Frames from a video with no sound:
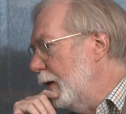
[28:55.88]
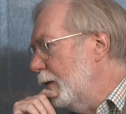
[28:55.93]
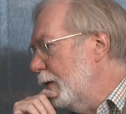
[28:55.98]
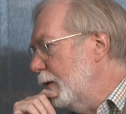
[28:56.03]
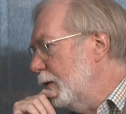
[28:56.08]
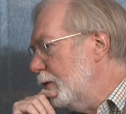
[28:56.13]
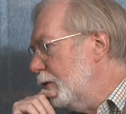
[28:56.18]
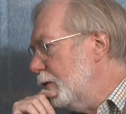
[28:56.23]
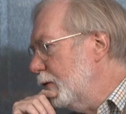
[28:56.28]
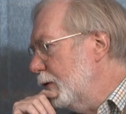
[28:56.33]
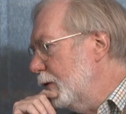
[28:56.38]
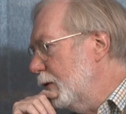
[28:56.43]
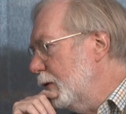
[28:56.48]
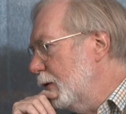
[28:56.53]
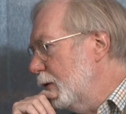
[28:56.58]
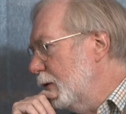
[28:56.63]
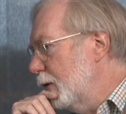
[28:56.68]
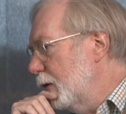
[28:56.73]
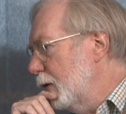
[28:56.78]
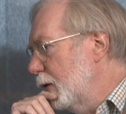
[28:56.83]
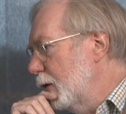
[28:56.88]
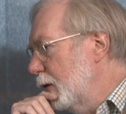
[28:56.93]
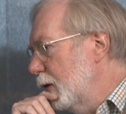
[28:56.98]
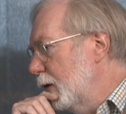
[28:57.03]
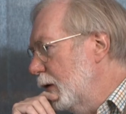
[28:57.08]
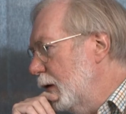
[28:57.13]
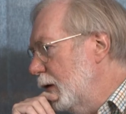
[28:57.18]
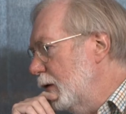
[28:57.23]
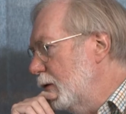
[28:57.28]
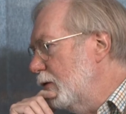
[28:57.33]
that
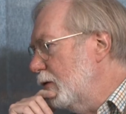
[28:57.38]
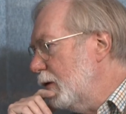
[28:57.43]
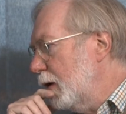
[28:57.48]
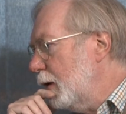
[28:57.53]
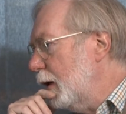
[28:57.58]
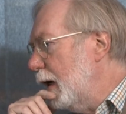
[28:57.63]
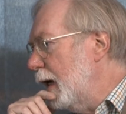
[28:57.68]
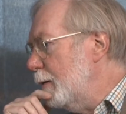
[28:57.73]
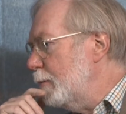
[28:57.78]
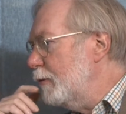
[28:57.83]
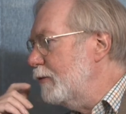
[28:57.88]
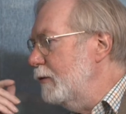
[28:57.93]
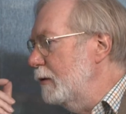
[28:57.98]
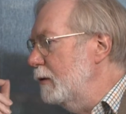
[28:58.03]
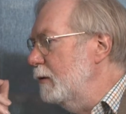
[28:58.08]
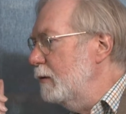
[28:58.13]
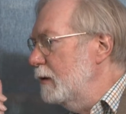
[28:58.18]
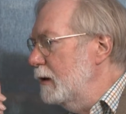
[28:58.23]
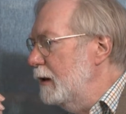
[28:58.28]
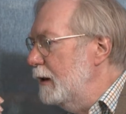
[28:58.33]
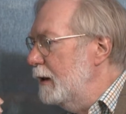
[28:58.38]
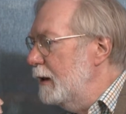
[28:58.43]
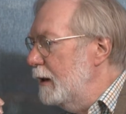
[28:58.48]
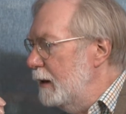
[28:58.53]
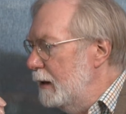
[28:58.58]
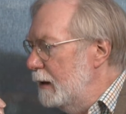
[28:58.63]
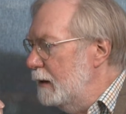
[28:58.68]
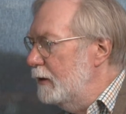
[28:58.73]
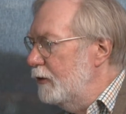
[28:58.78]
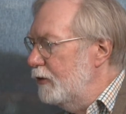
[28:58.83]
it is absolutely
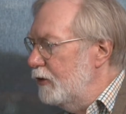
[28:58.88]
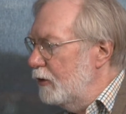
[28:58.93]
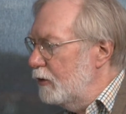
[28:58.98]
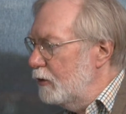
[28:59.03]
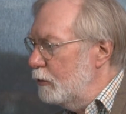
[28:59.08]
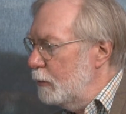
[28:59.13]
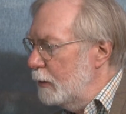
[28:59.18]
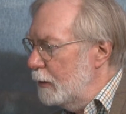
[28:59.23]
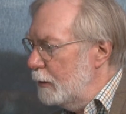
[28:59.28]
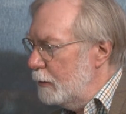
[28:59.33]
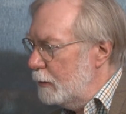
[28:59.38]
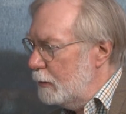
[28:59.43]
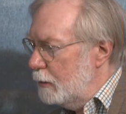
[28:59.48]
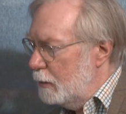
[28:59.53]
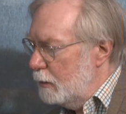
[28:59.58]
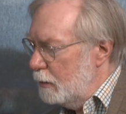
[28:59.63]
illegitimate